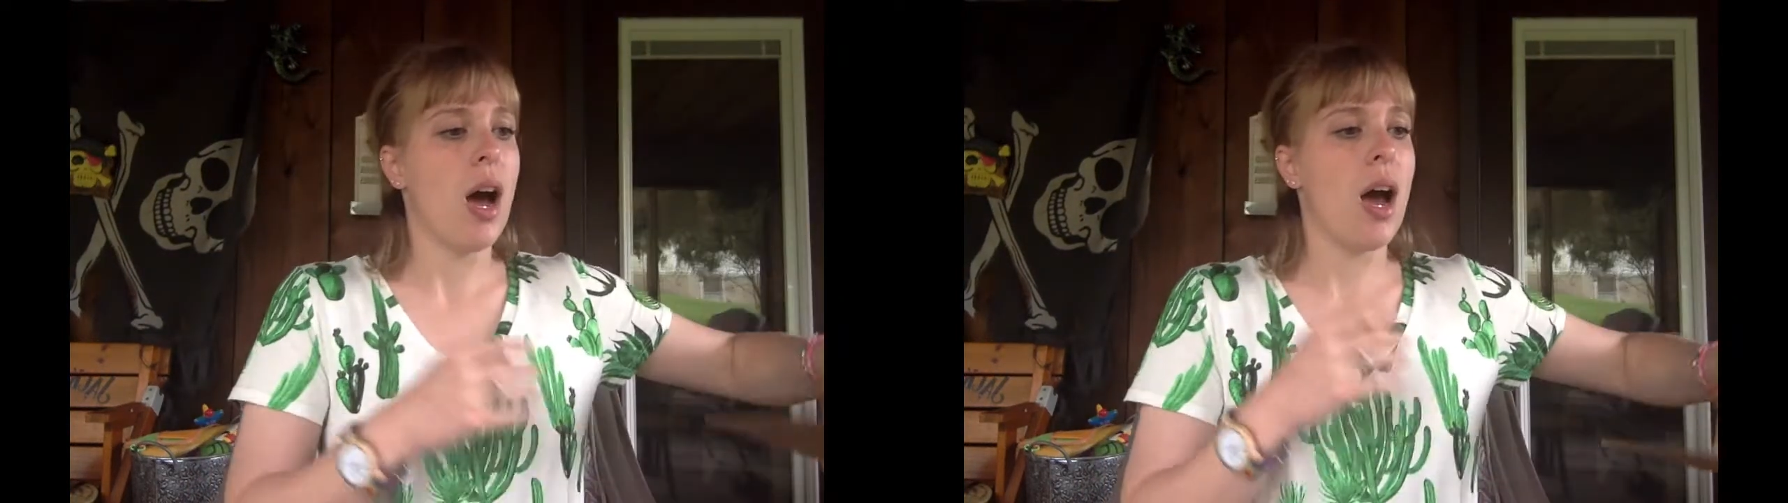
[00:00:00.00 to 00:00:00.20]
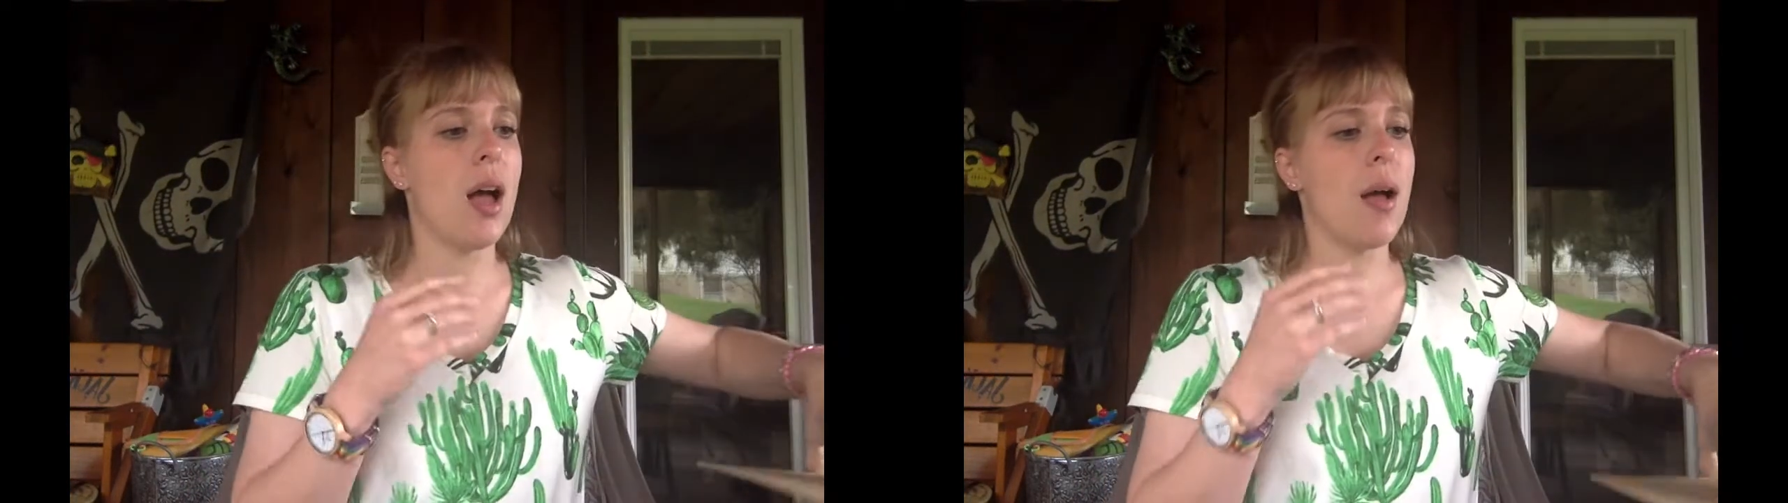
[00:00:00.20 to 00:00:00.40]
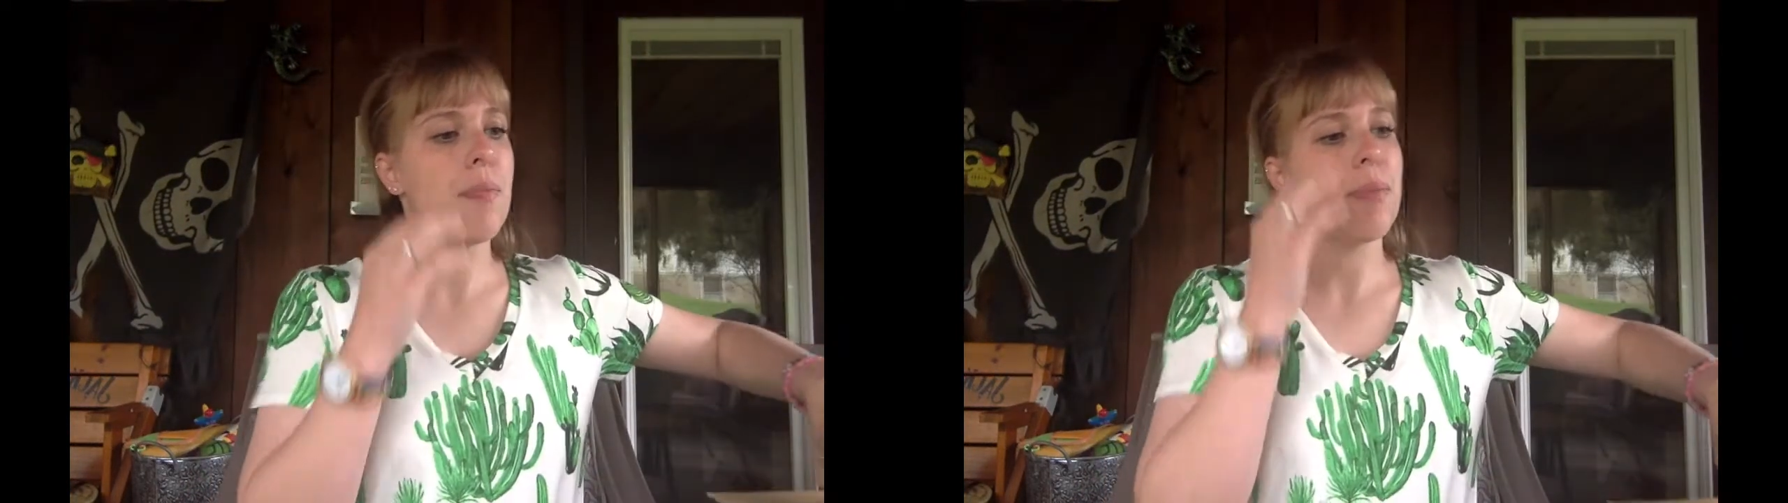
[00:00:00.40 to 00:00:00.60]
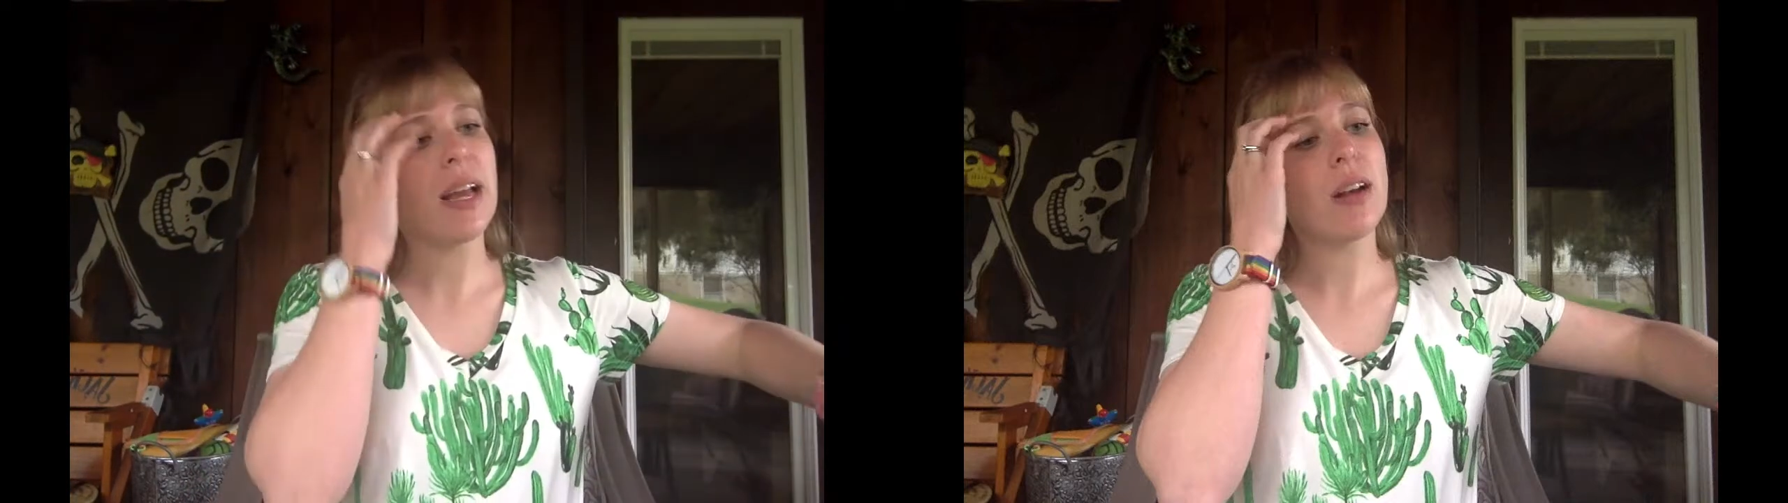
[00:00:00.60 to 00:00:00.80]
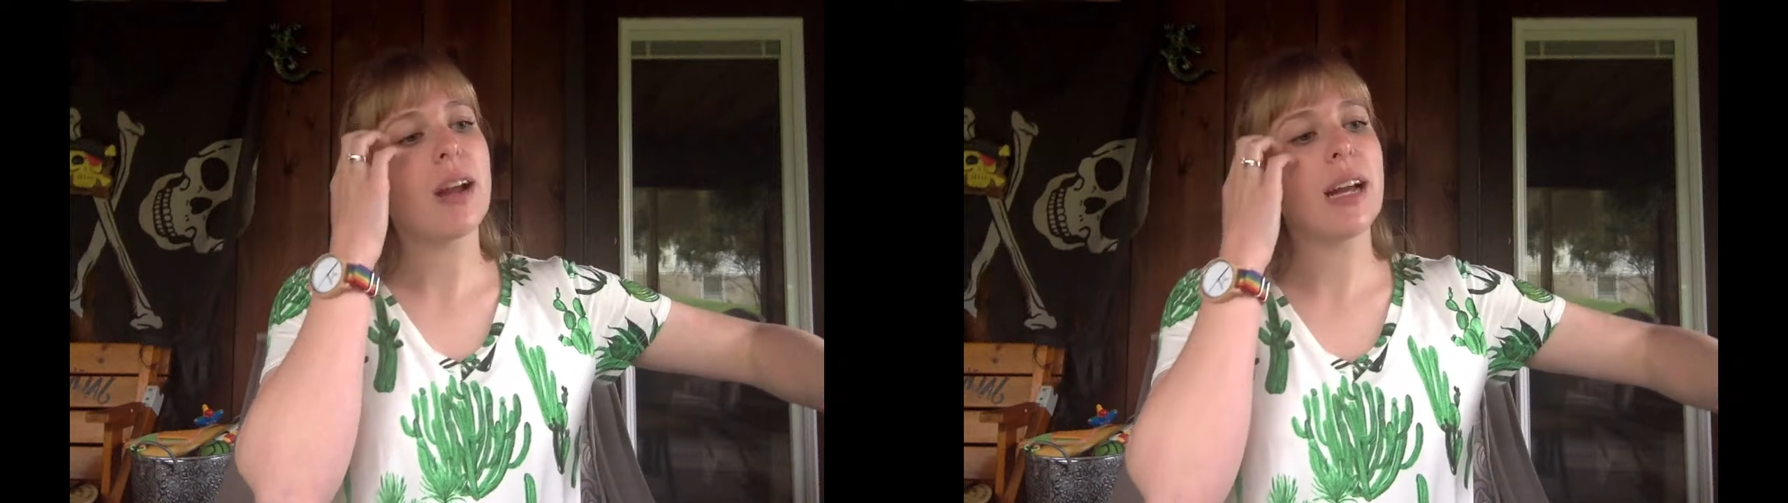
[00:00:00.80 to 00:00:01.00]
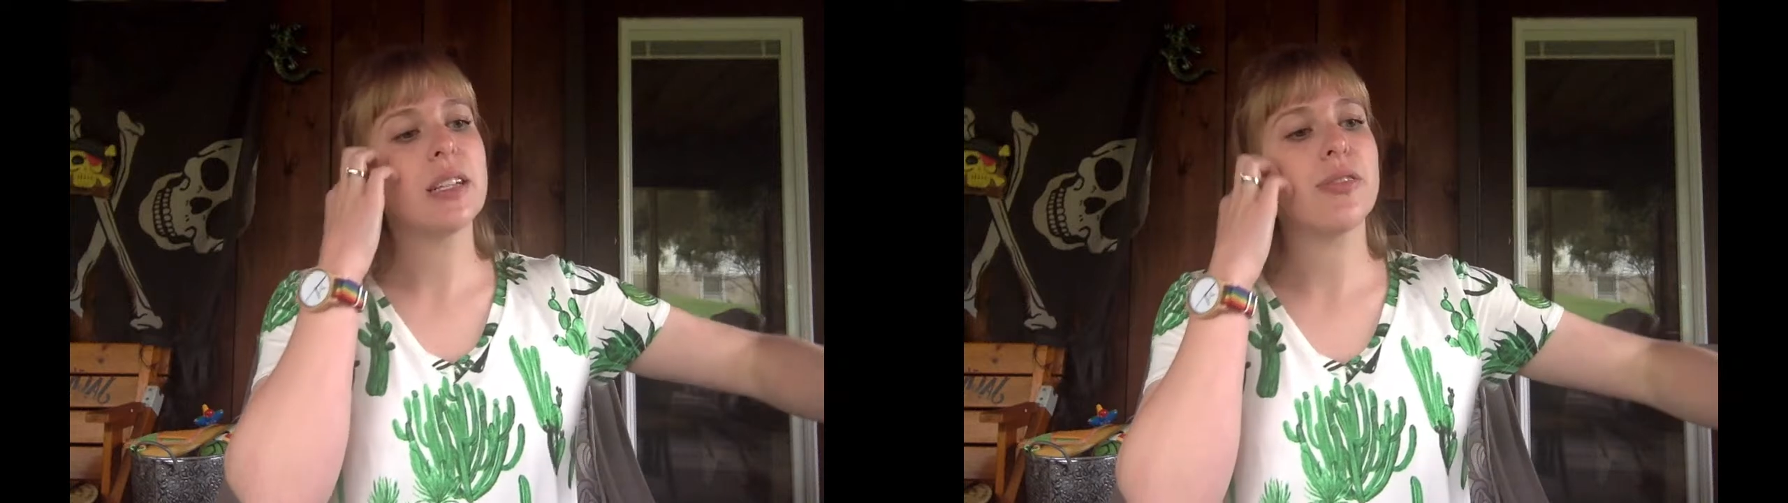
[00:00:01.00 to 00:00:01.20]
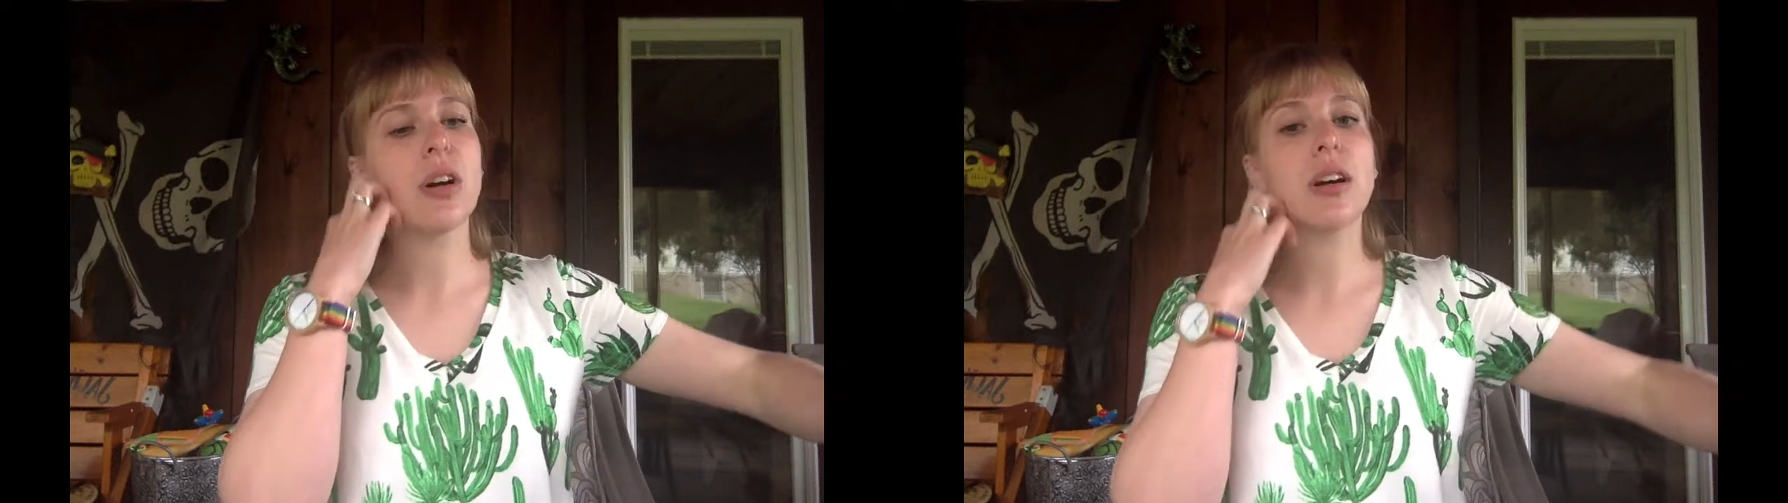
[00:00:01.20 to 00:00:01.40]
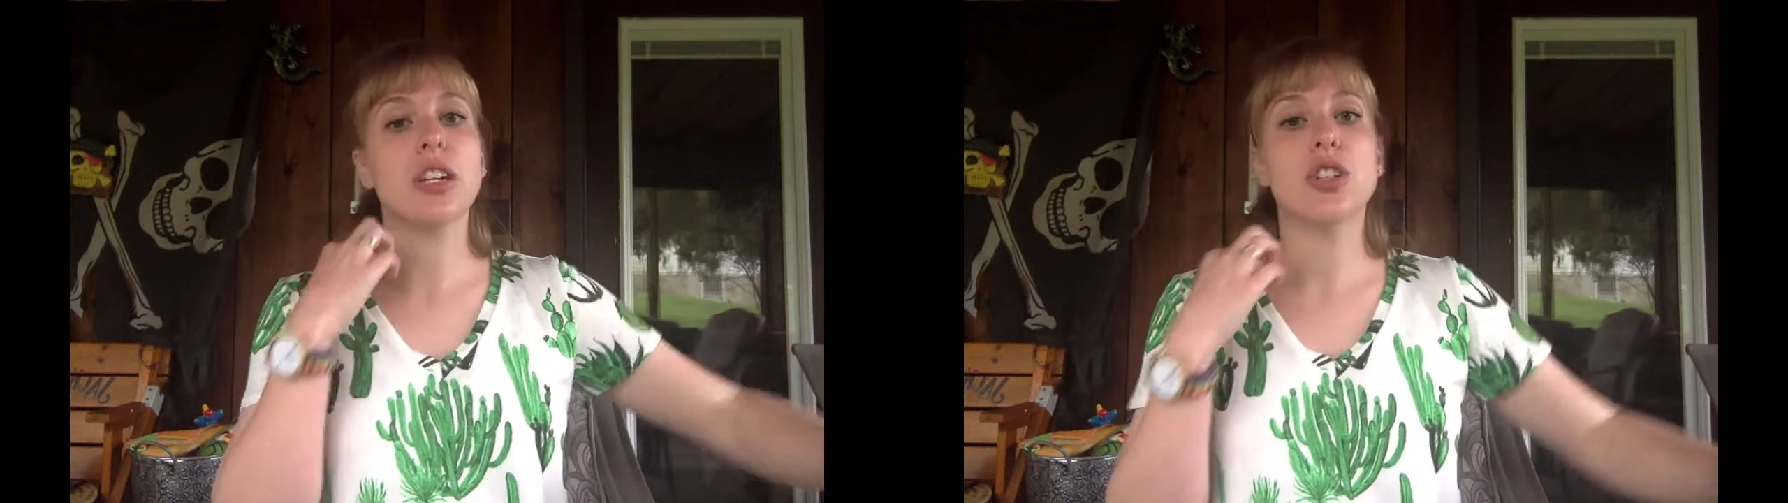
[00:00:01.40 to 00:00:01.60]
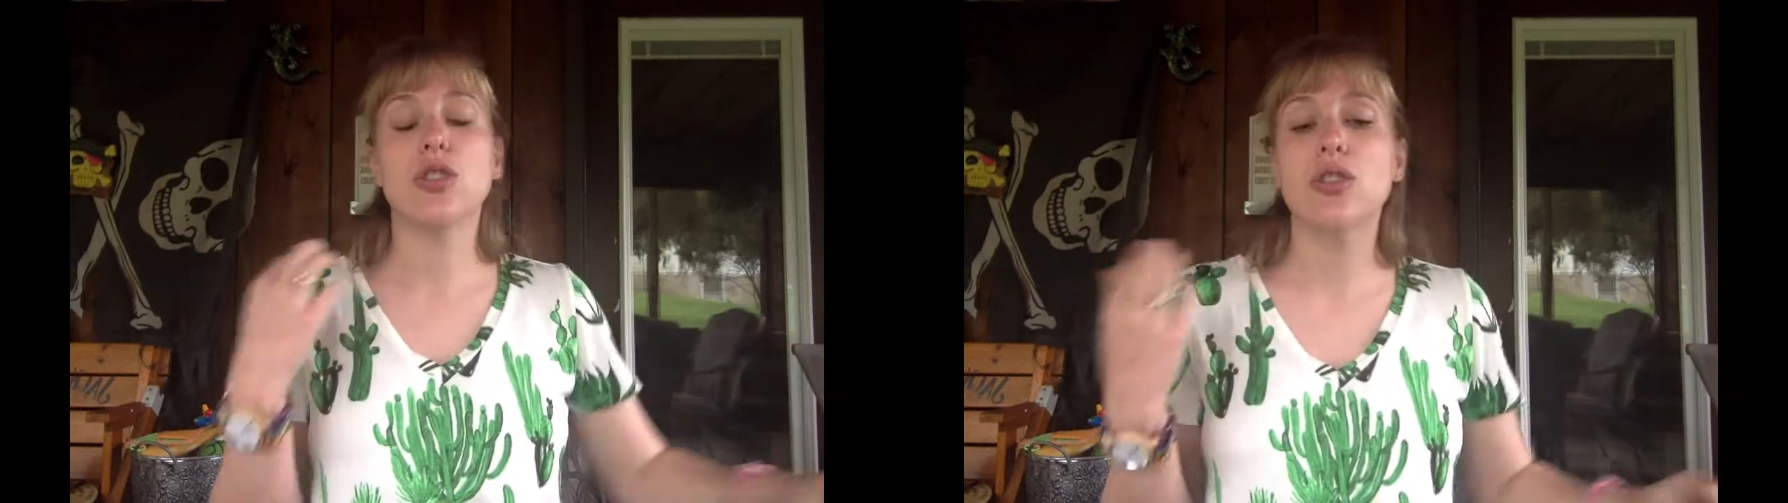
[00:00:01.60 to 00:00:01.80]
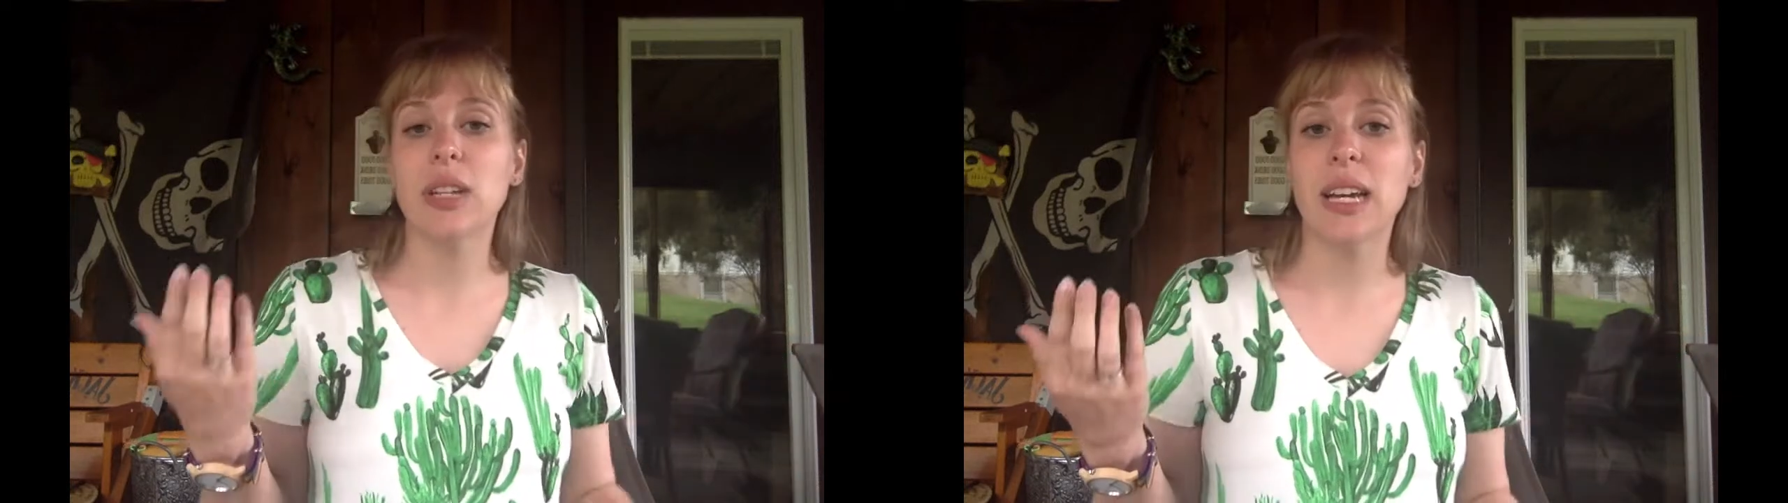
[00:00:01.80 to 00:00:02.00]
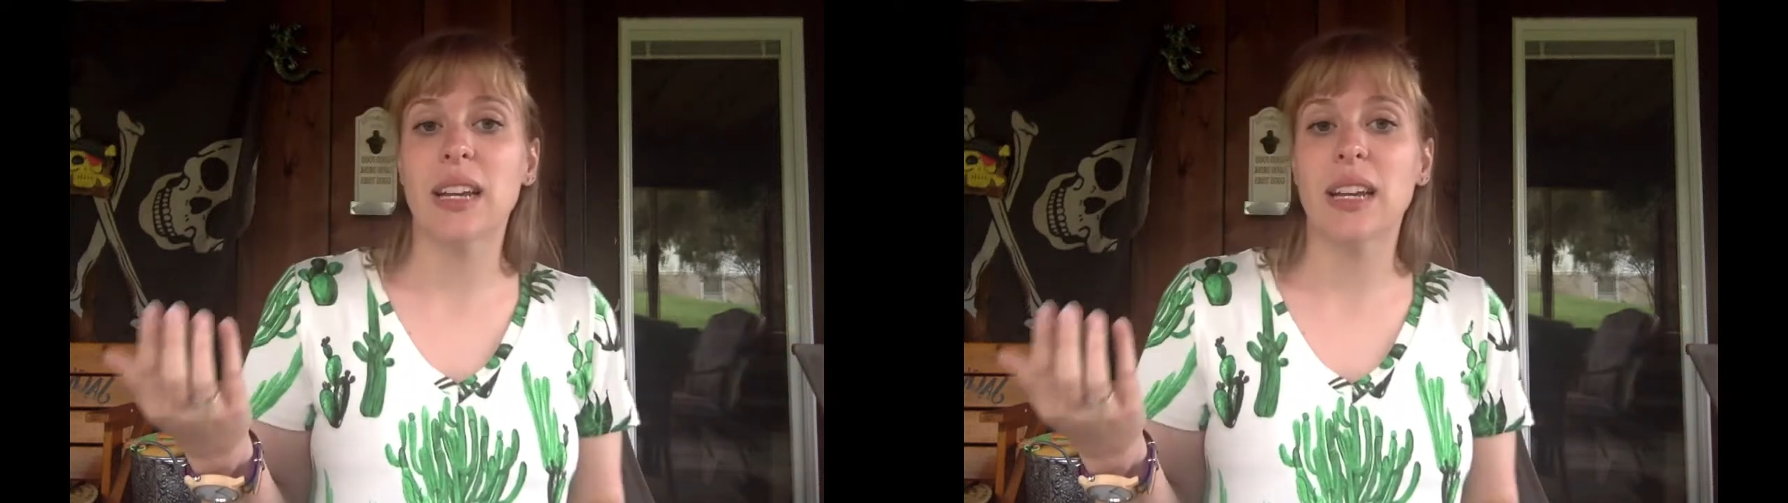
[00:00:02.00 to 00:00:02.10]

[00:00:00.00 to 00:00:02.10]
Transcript: Um, but interactive art is usually